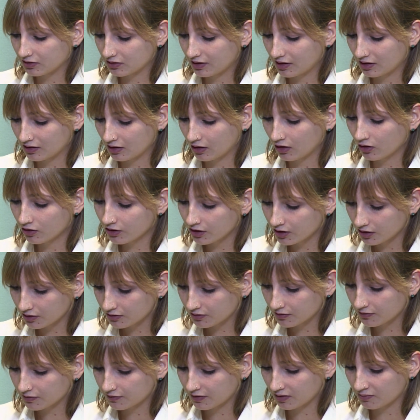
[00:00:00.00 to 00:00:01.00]
can
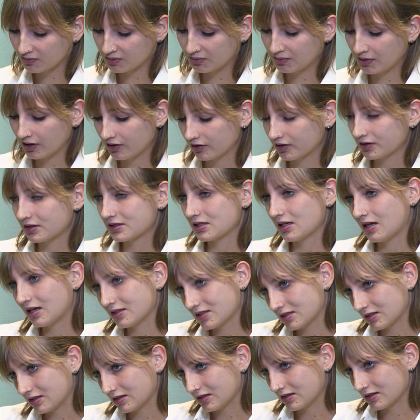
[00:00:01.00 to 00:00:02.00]
learn from America's
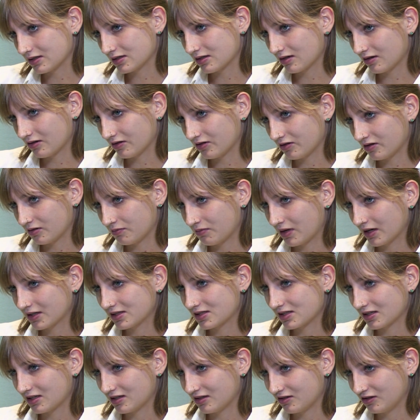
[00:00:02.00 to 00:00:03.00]
lessons on the
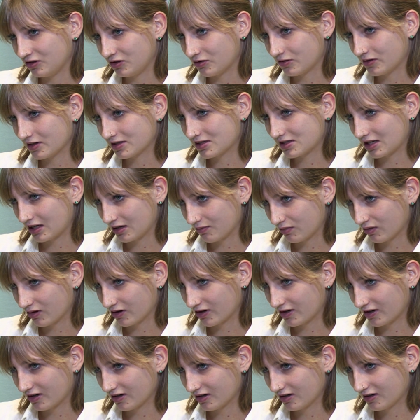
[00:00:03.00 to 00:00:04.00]
Mexican-USA
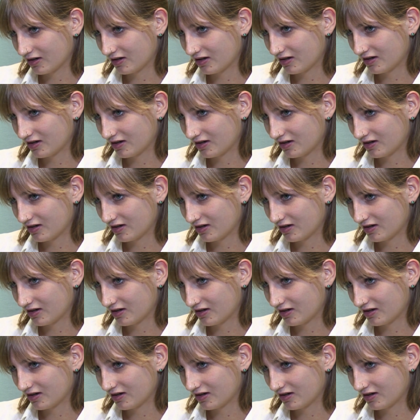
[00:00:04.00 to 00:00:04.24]
border.